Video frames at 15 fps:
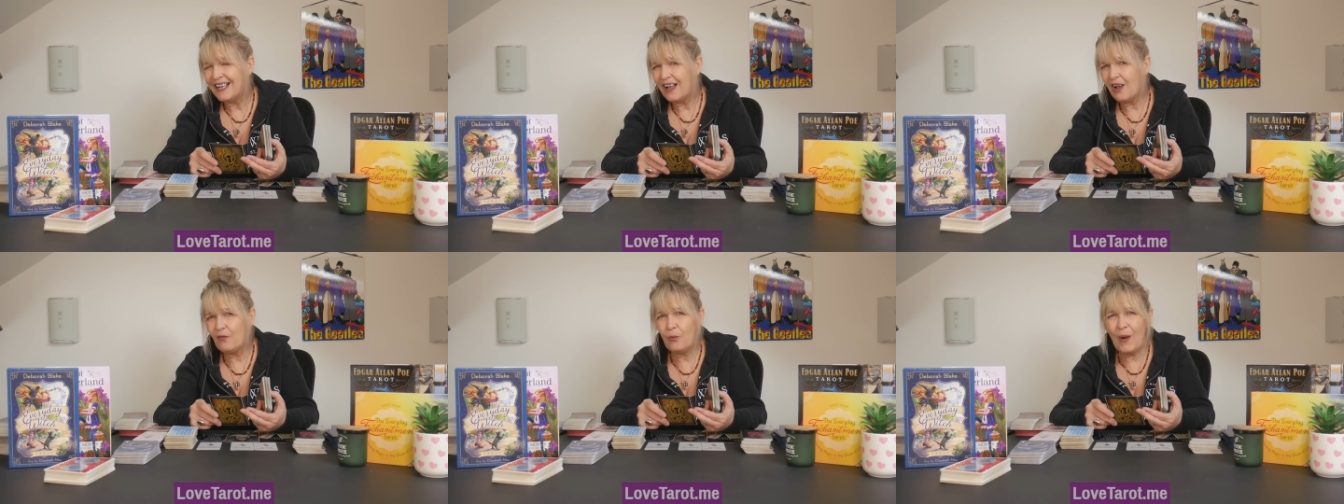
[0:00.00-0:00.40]

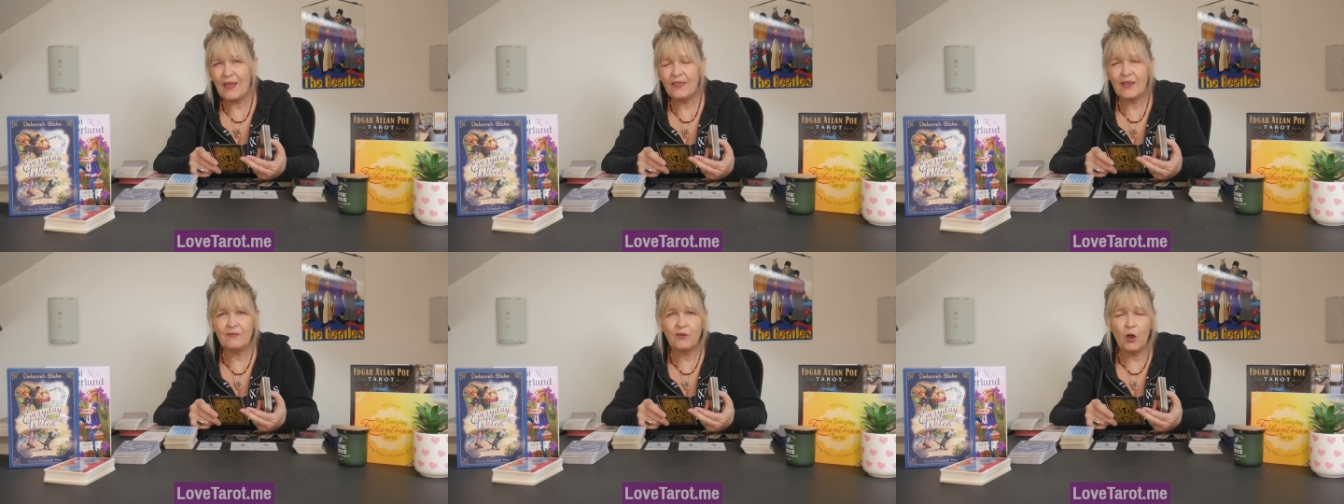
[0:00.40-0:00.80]
of where
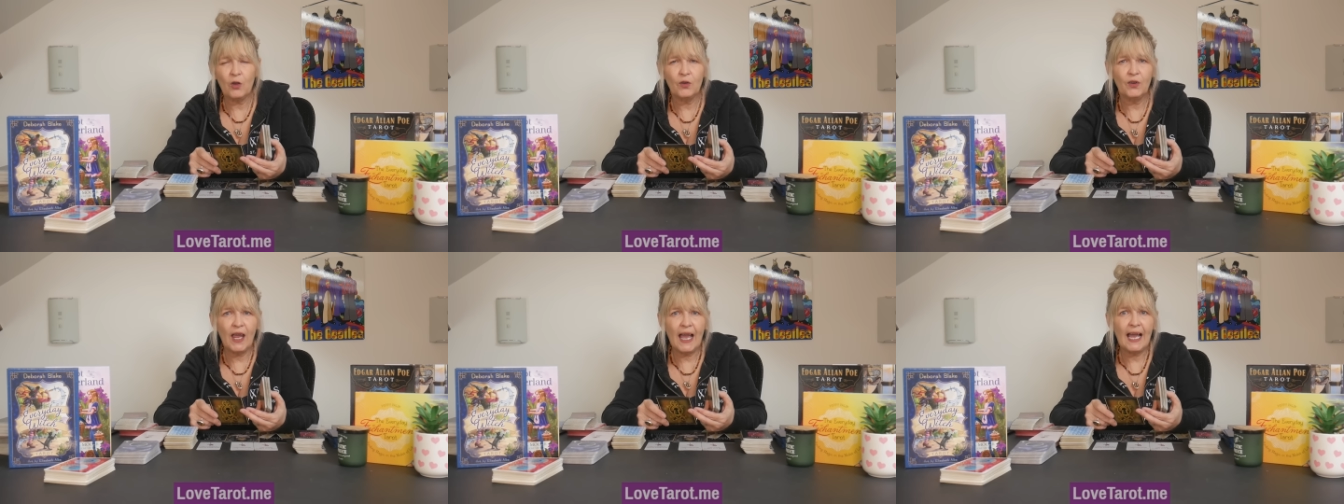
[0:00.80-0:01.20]
they've
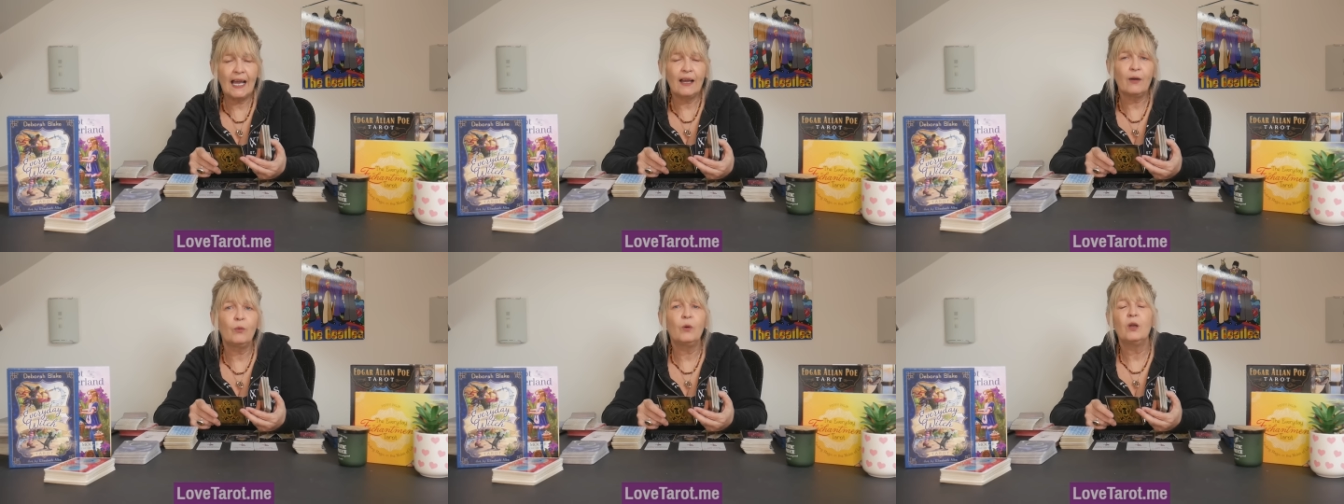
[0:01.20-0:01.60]
gone
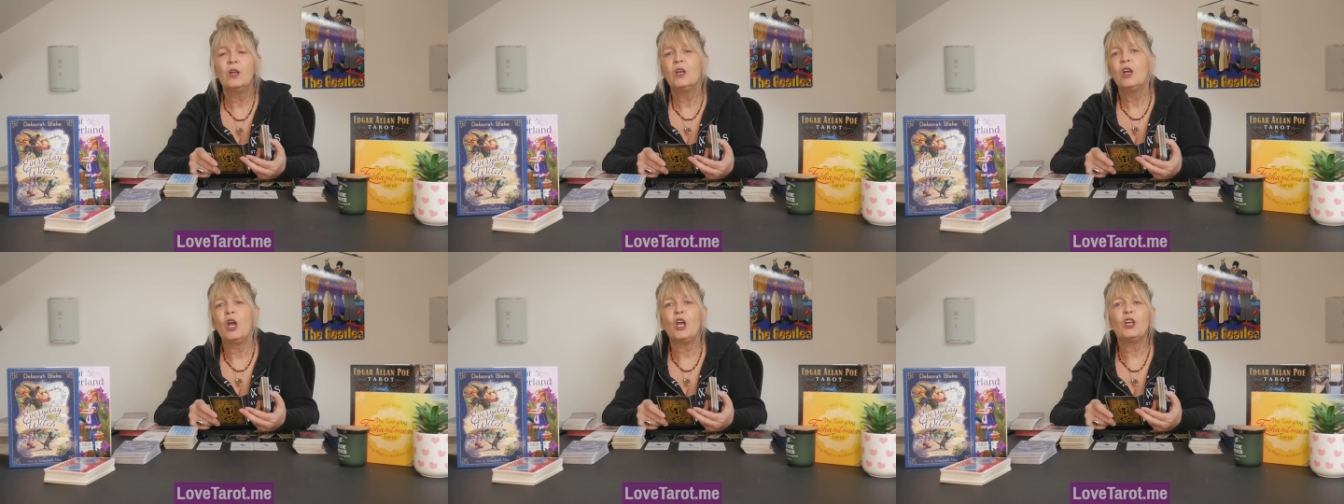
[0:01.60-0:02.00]
now
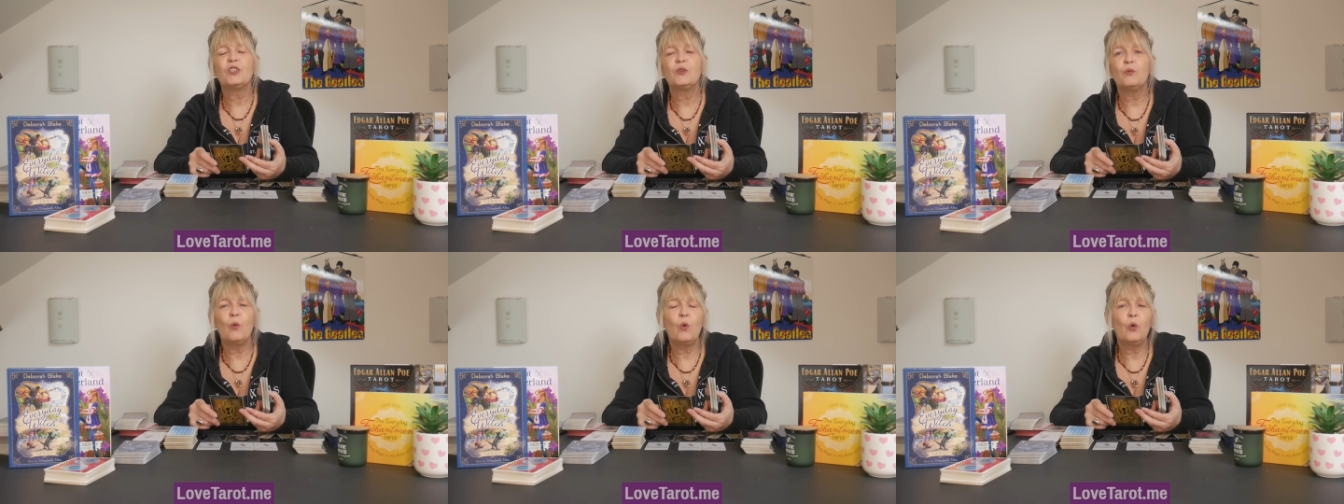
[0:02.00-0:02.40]

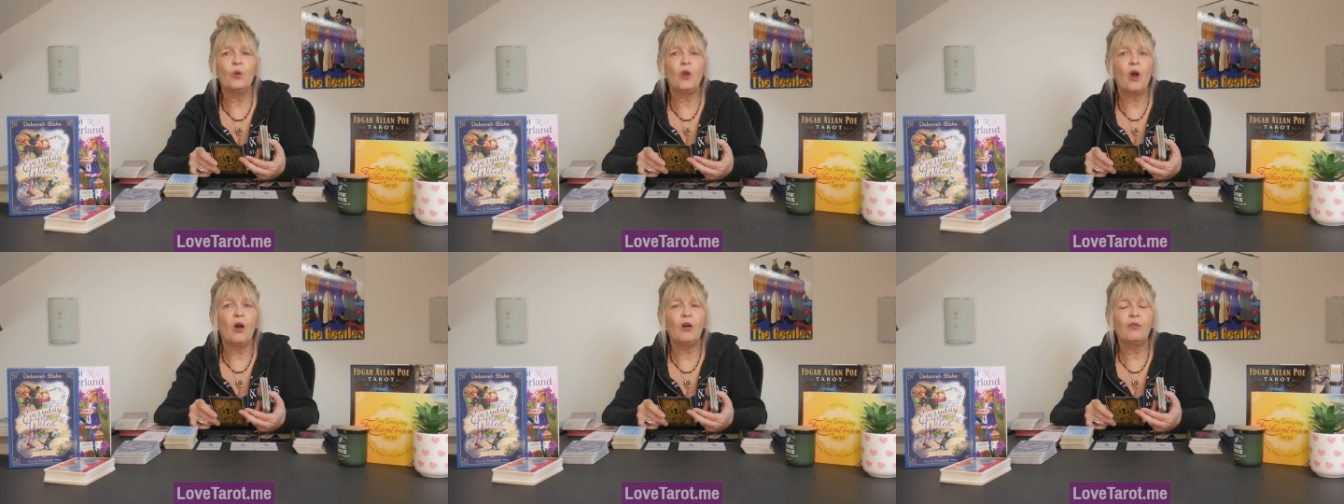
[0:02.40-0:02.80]
has worn
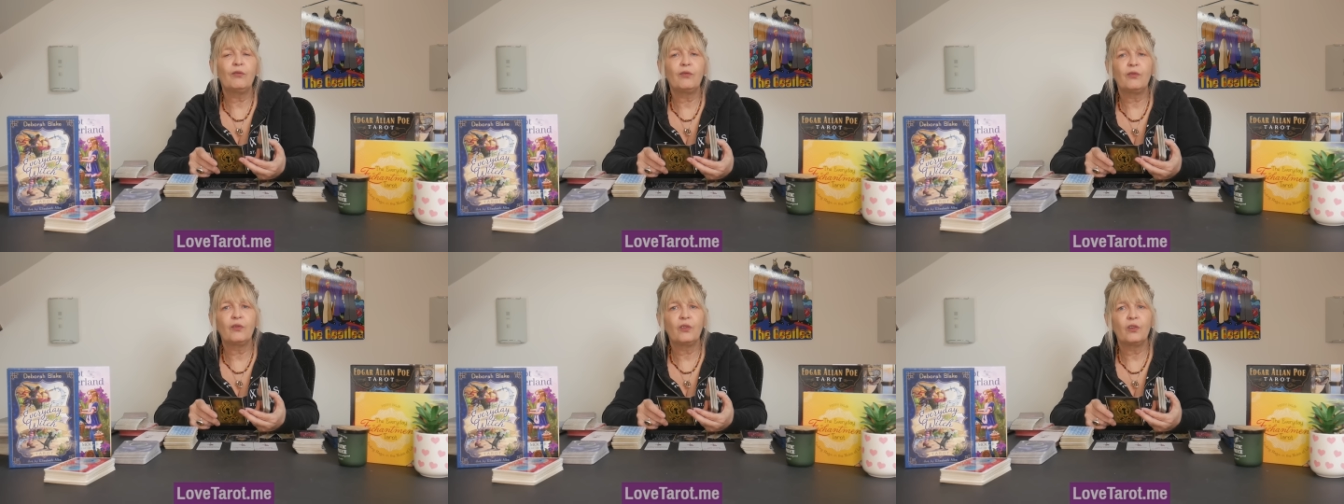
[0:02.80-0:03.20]

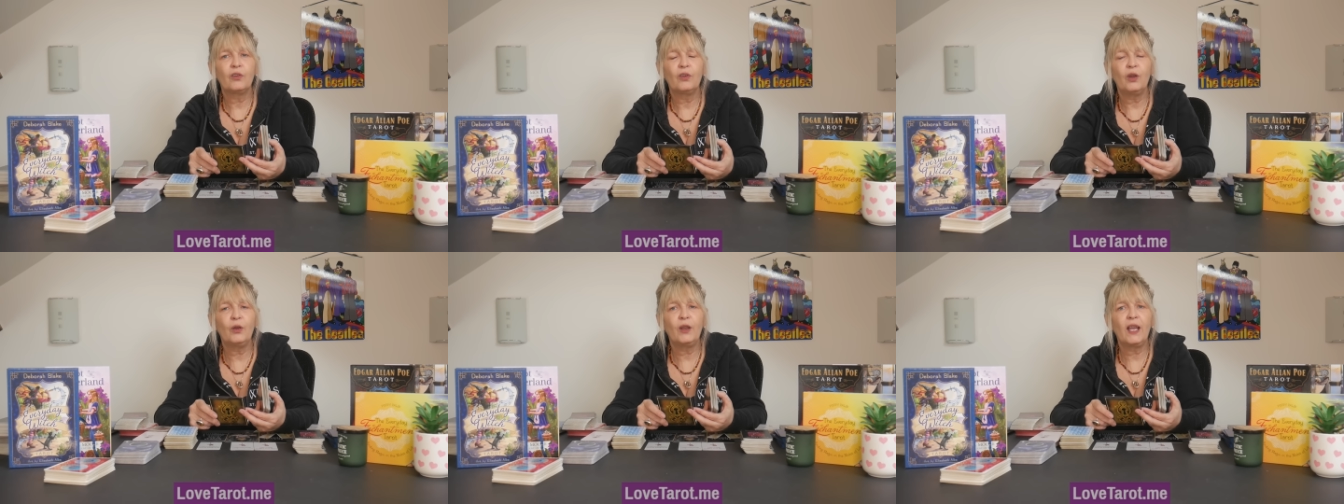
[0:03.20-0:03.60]
off,
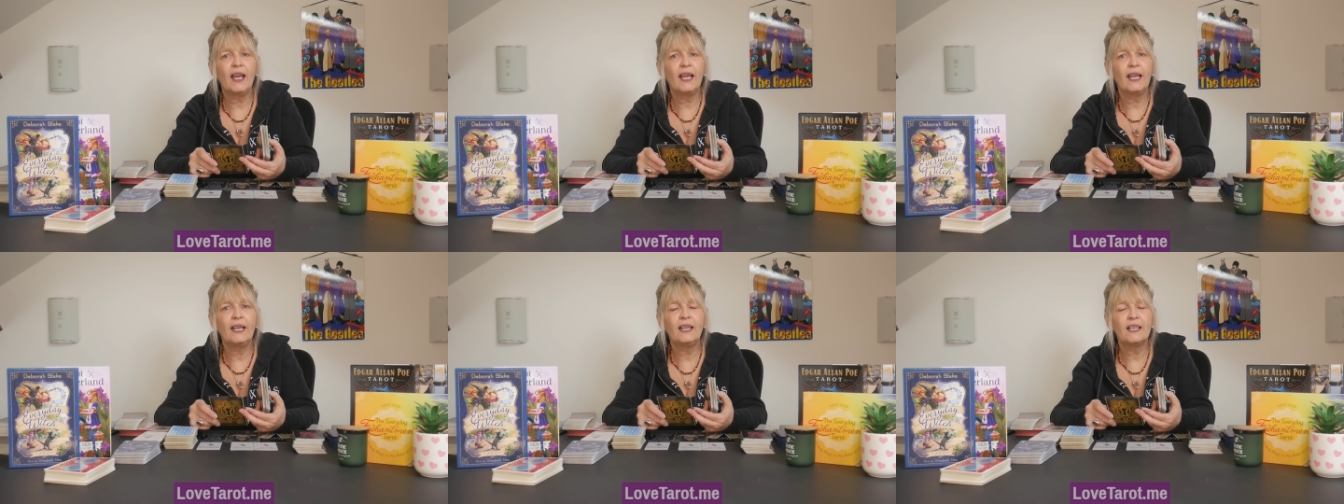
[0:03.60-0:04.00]
okay?